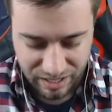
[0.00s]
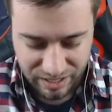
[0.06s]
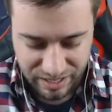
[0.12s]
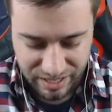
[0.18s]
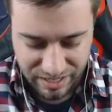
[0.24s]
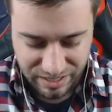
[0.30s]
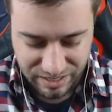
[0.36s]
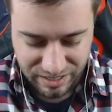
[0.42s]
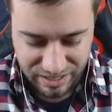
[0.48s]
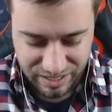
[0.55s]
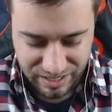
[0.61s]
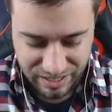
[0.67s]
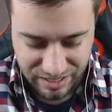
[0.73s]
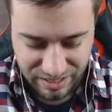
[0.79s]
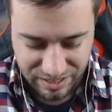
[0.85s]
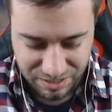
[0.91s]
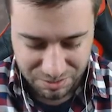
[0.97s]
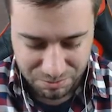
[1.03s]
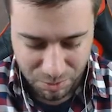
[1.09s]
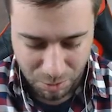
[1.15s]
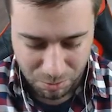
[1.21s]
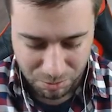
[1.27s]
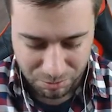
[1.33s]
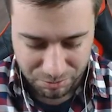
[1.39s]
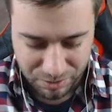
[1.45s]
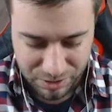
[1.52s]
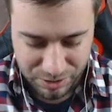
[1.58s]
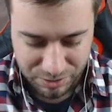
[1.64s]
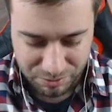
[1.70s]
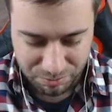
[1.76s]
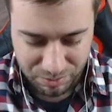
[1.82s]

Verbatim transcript: in in the mobile version,